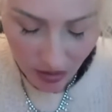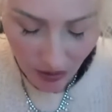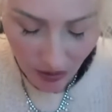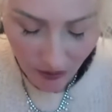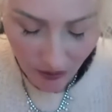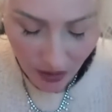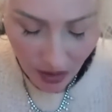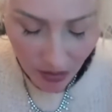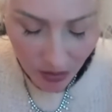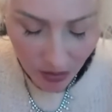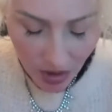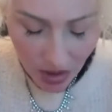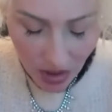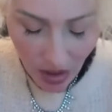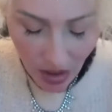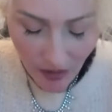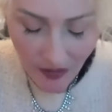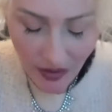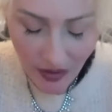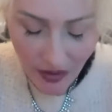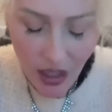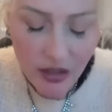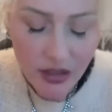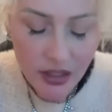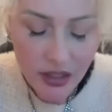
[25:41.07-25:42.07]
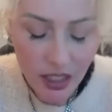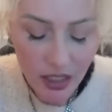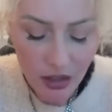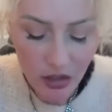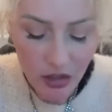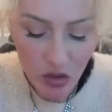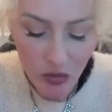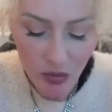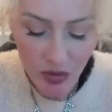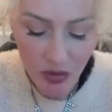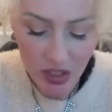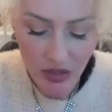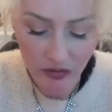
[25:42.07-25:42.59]
And then I'll take your
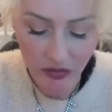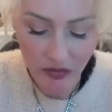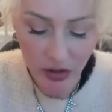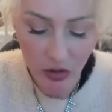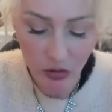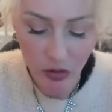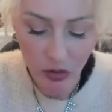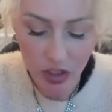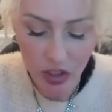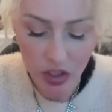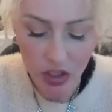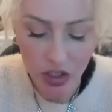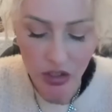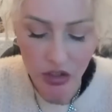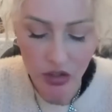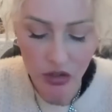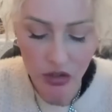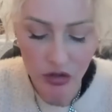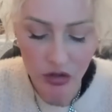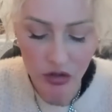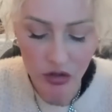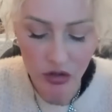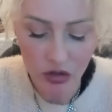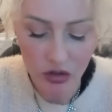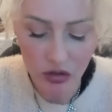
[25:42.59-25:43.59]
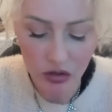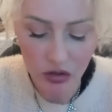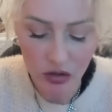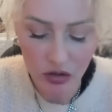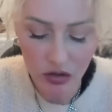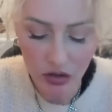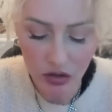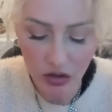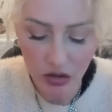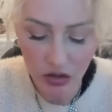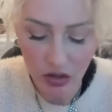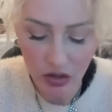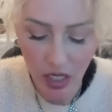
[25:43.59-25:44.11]
specific questions.
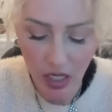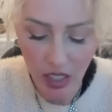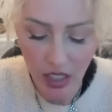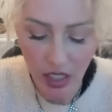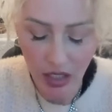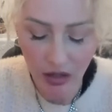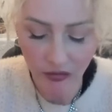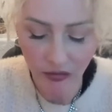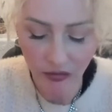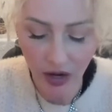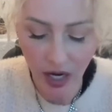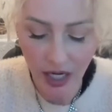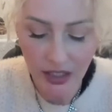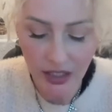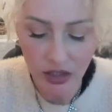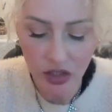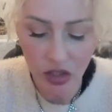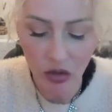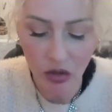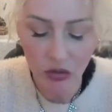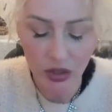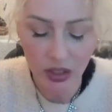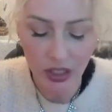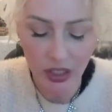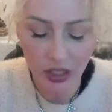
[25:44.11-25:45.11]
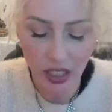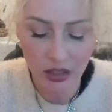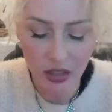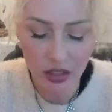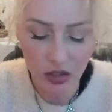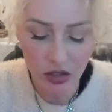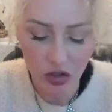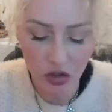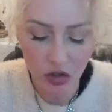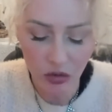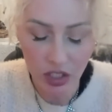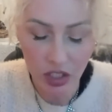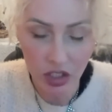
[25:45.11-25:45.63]
And if I don't get to
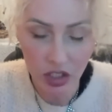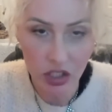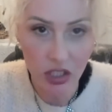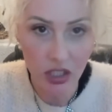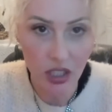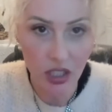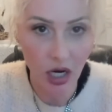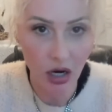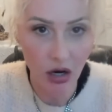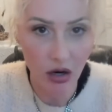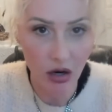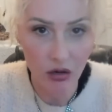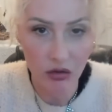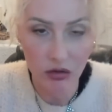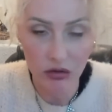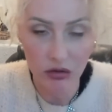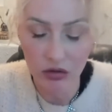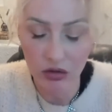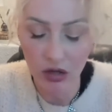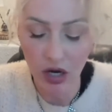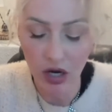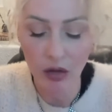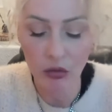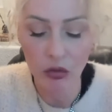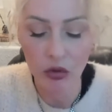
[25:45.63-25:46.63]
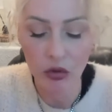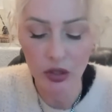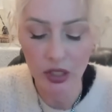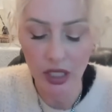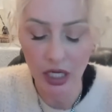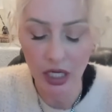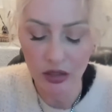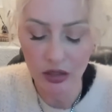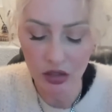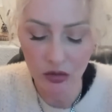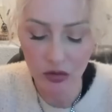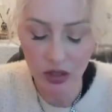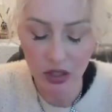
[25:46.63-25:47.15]
your question now, I will
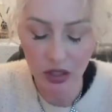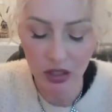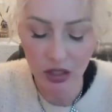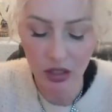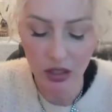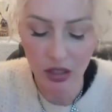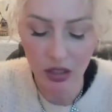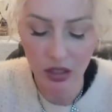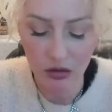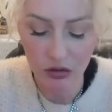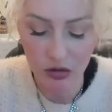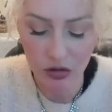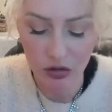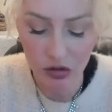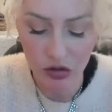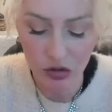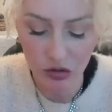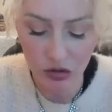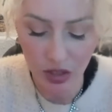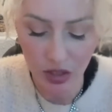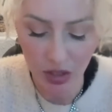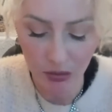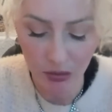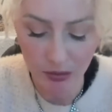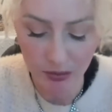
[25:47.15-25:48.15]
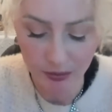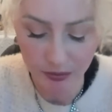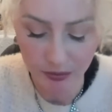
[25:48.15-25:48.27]
get to it in another stream.